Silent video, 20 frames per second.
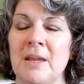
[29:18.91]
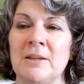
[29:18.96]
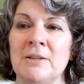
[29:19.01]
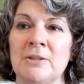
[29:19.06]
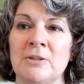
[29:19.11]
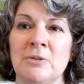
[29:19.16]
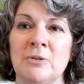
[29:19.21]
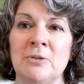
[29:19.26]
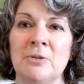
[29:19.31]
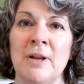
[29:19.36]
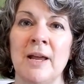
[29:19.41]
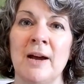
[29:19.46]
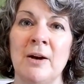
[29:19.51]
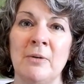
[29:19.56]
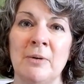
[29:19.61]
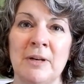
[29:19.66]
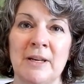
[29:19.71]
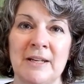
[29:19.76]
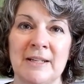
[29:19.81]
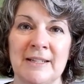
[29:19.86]
So
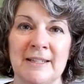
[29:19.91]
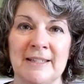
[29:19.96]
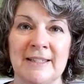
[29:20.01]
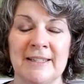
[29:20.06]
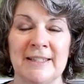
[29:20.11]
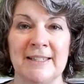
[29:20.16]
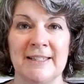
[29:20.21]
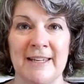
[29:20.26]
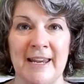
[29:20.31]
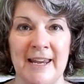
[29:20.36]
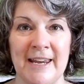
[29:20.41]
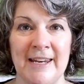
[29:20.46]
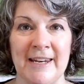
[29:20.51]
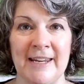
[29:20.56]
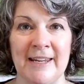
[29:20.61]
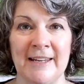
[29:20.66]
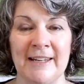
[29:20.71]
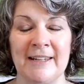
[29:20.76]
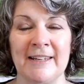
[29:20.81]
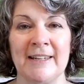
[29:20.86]
now we need to stain
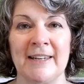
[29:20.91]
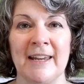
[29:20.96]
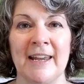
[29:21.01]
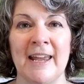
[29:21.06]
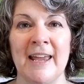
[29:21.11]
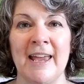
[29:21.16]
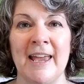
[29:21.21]
it.